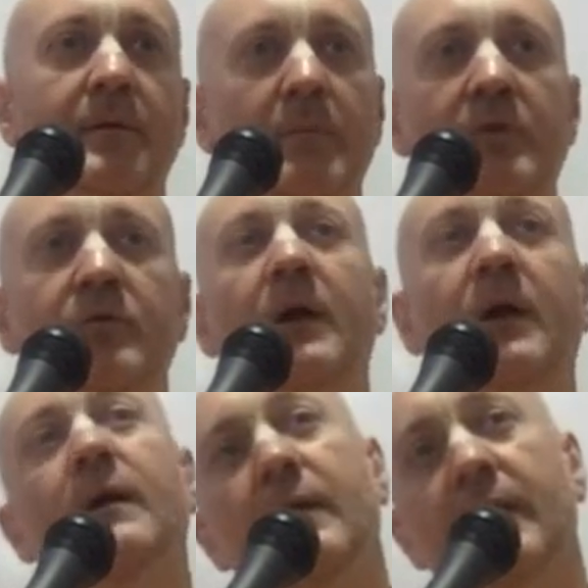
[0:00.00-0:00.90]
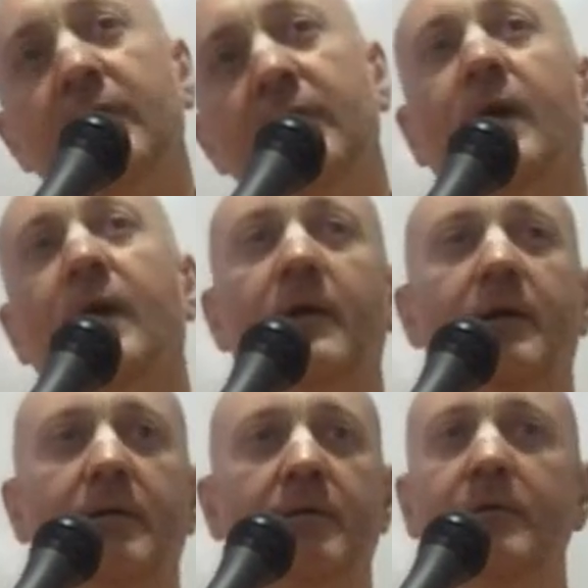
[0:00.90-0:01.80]
Mathura and Dvaraka,
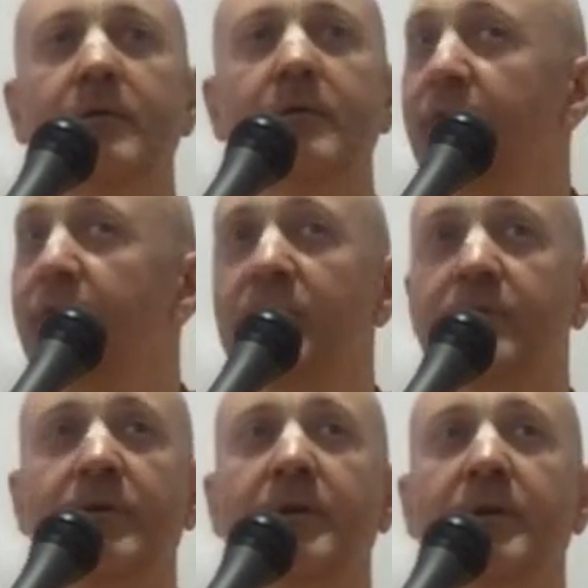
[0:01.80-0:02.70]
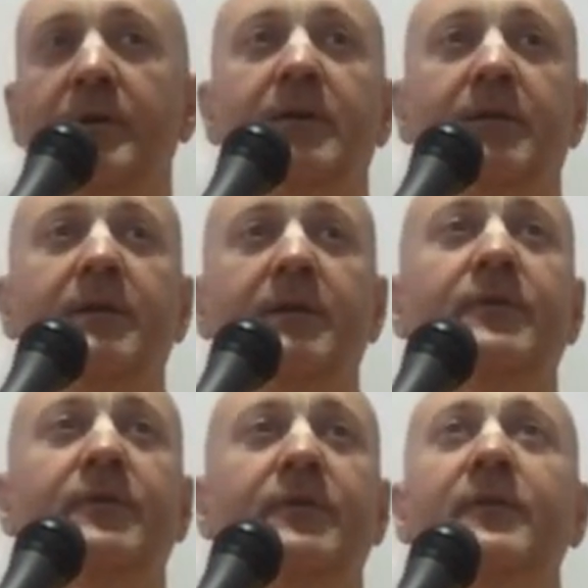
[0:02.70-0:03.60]
never in Vrindavan. If
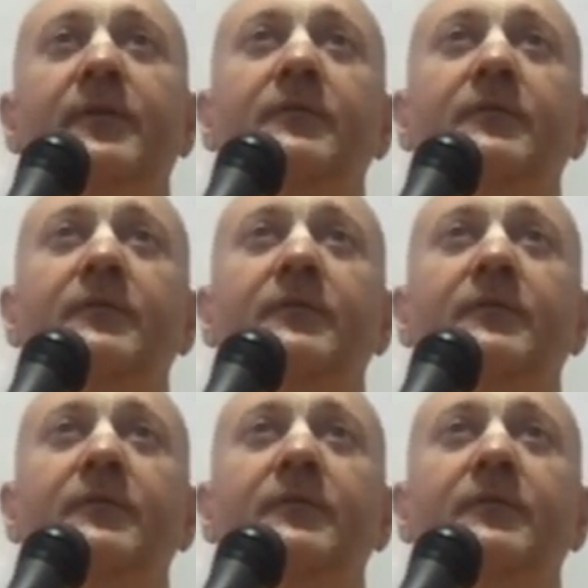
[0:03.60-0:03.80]
he does in